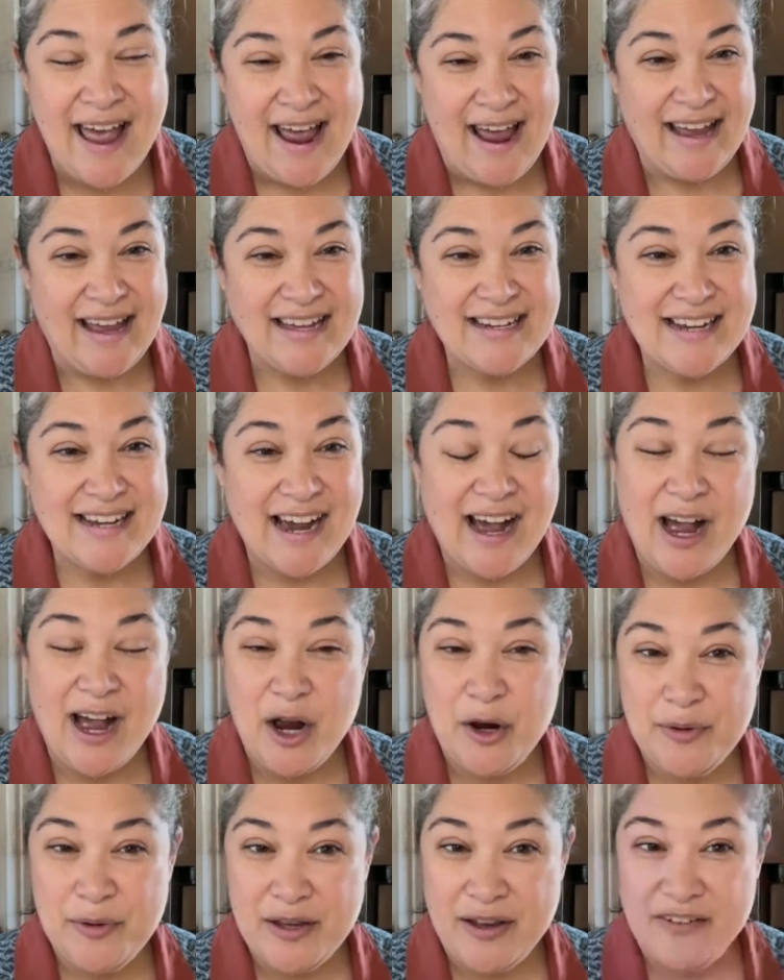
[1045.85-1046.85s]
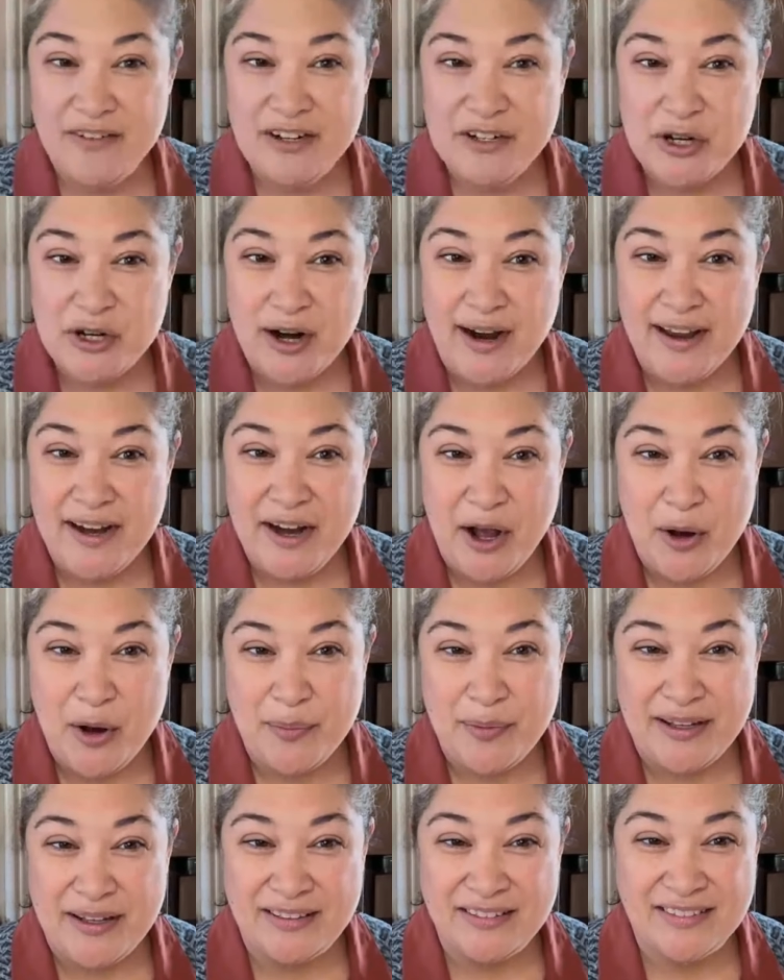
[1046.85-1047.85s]
And I hope you give it a try, and
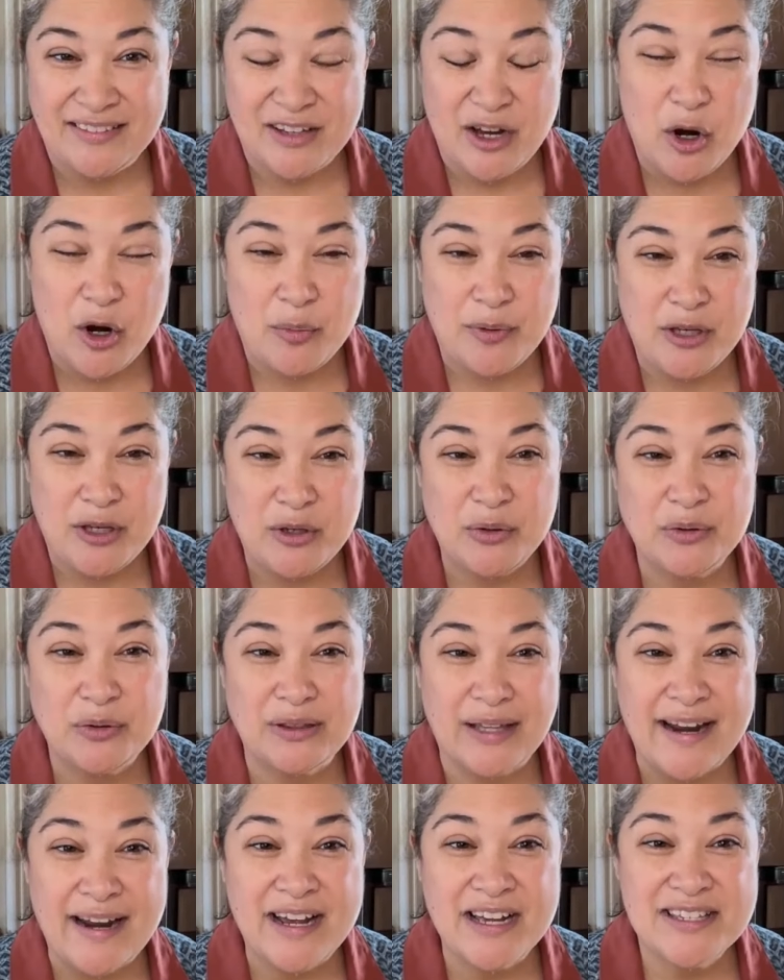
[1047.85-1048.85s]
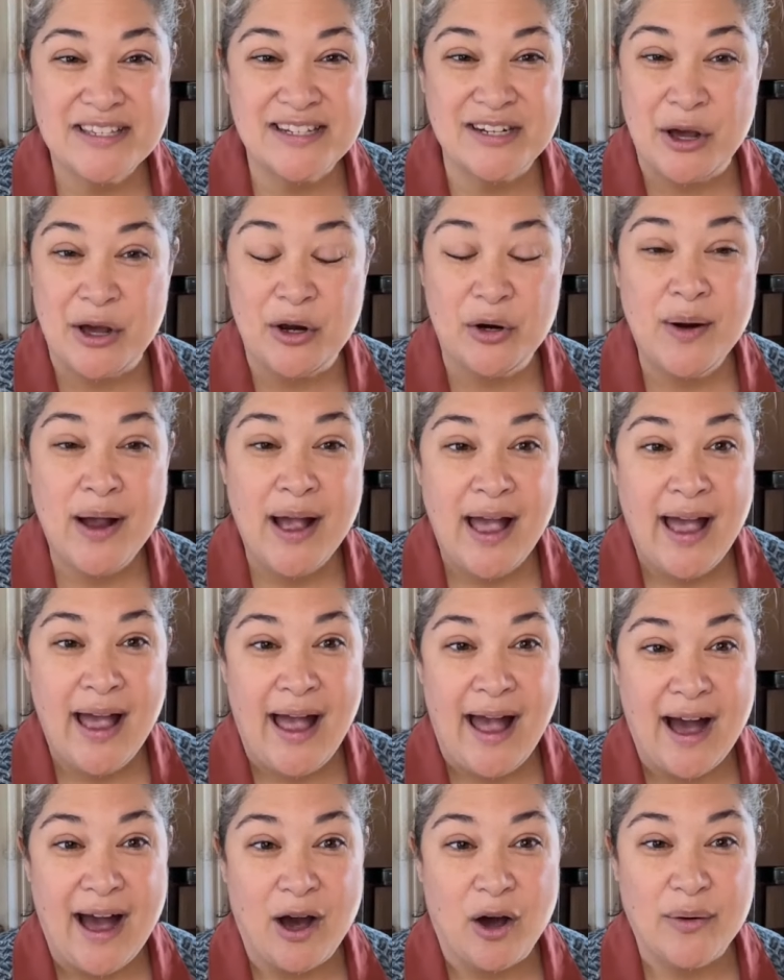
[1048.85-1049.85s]
I hope you let us know
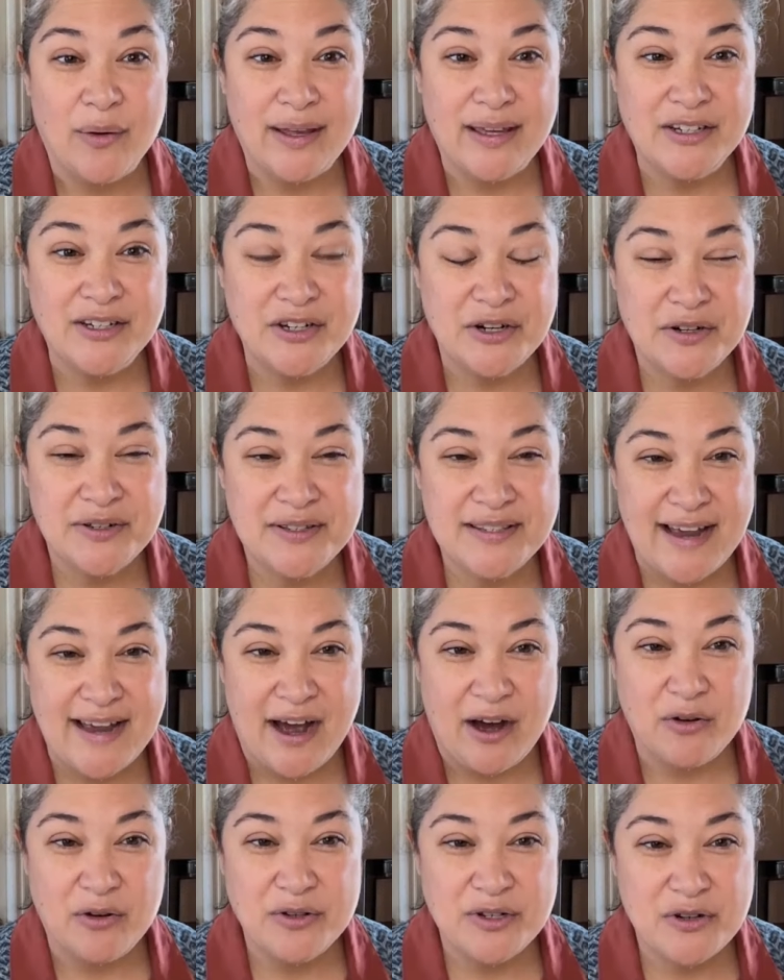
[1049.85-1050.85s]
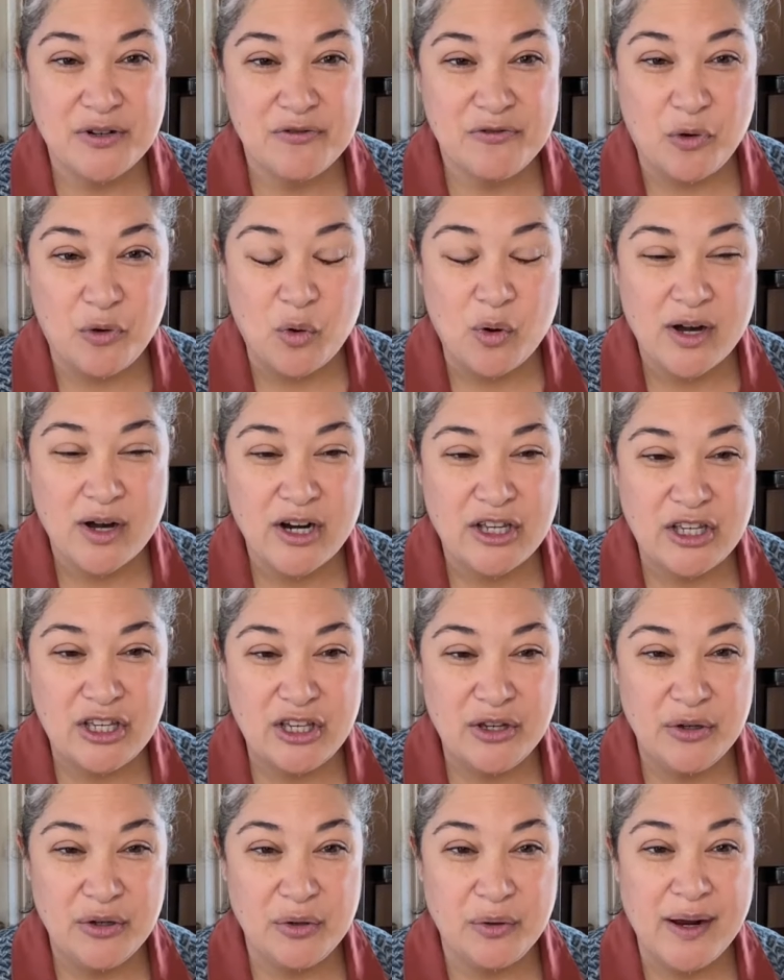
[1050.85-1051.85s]
how it turns out for
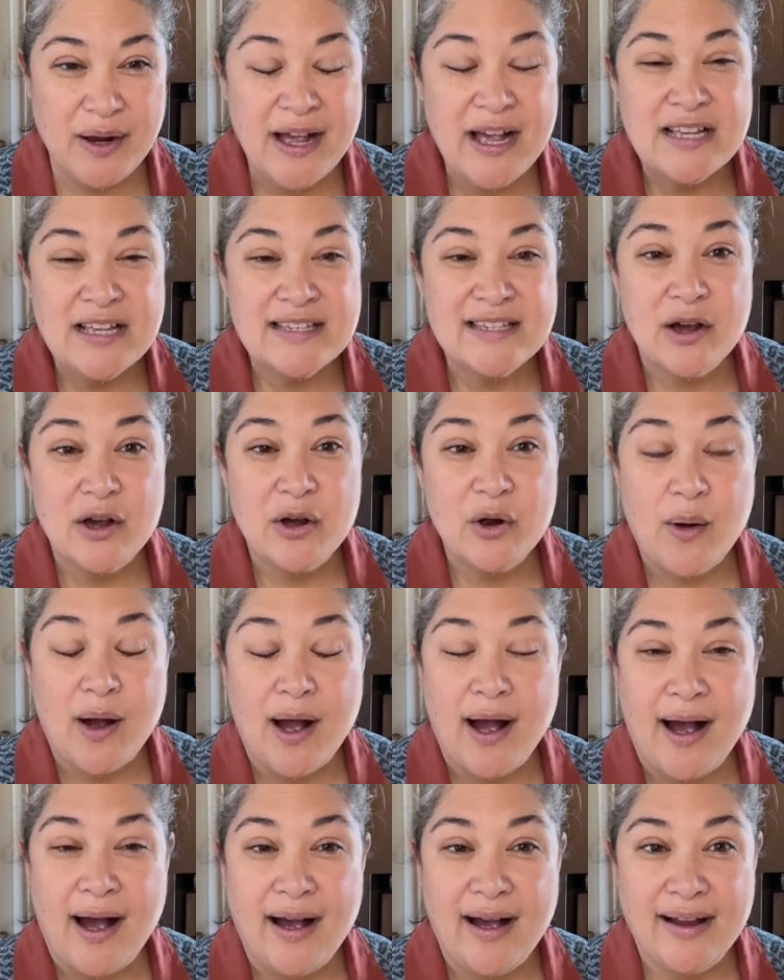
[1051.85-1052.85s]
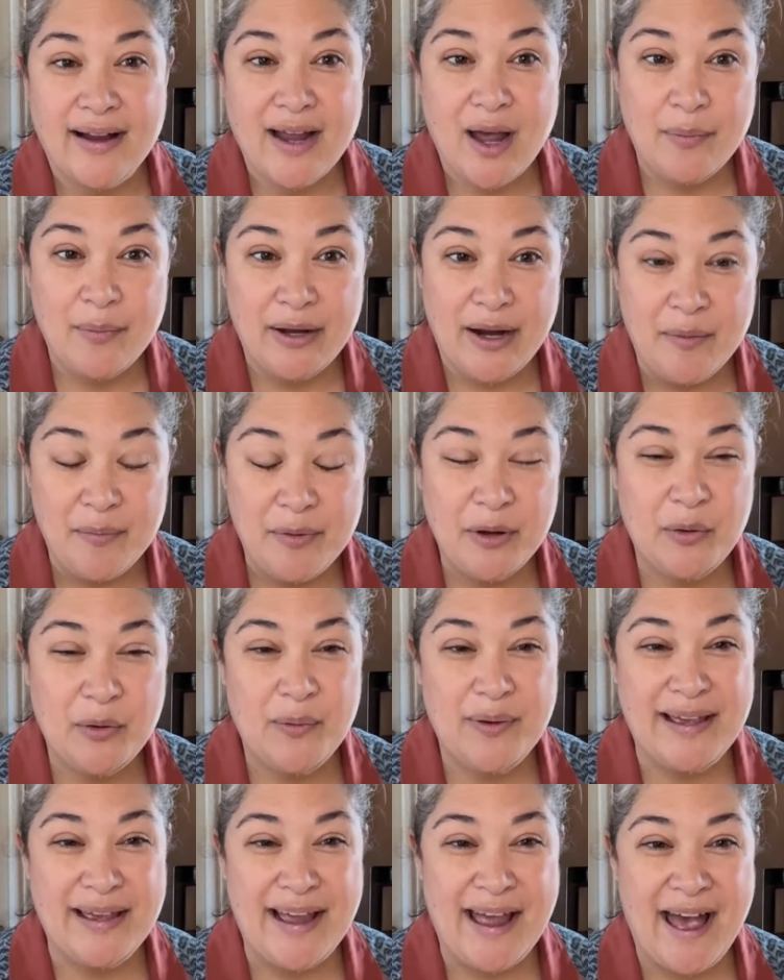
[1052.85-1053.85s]
you. So coming up,
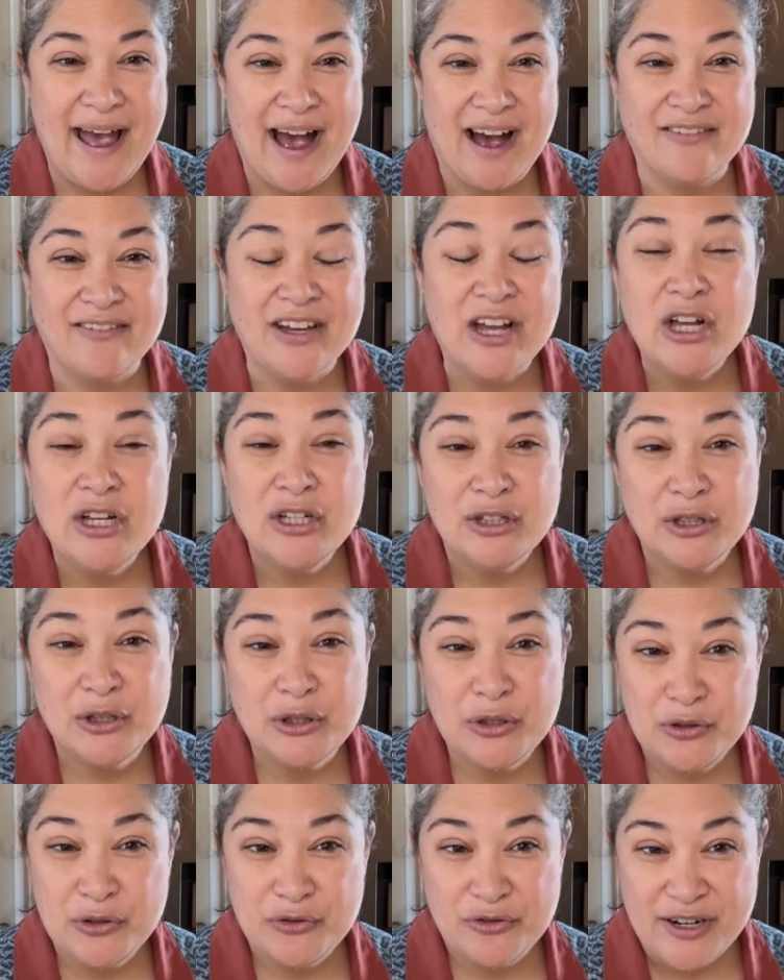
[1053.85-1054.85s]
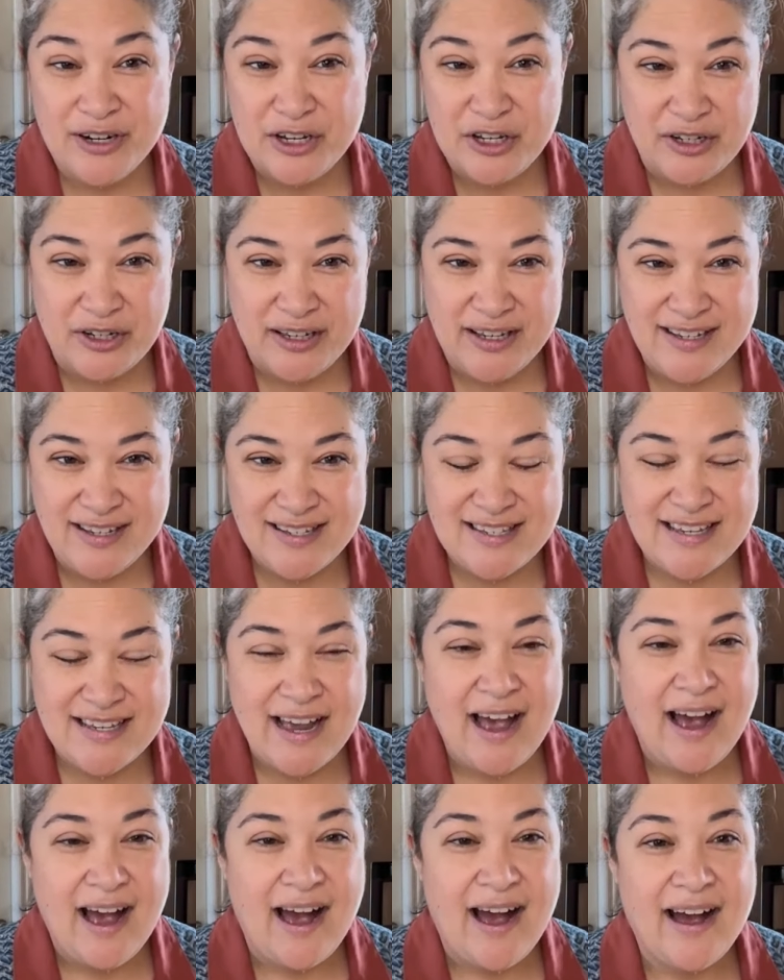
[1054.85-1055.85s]
we have gluten-free cookies,
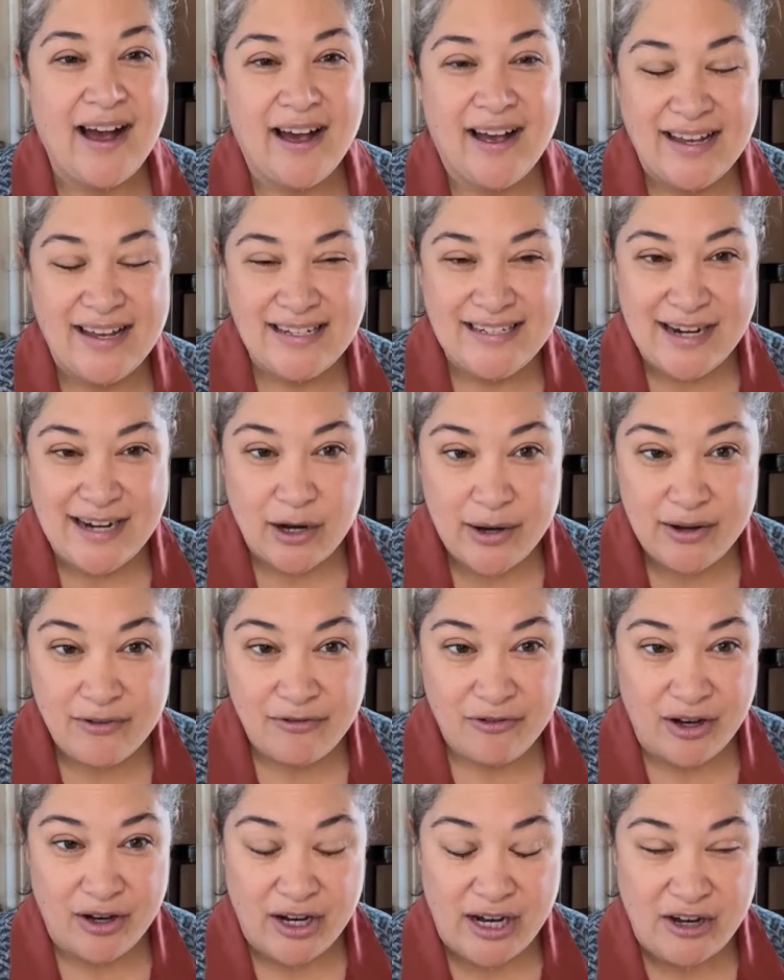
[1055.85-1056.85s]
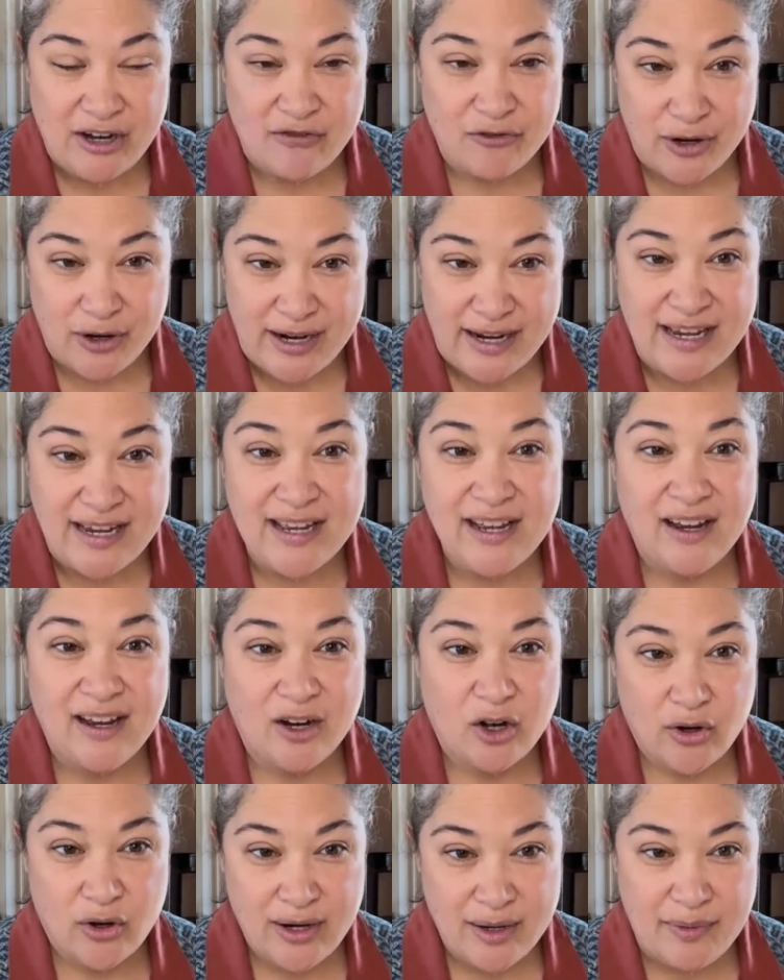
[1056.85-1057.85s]
a dairy-free,
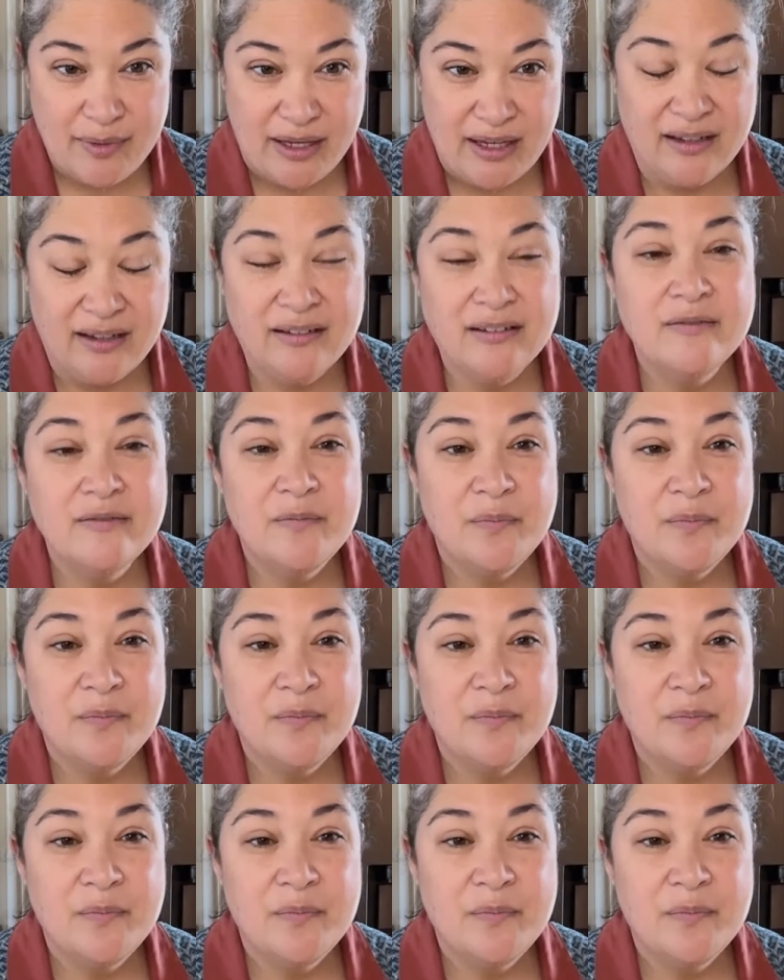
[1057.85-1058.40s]
creamy,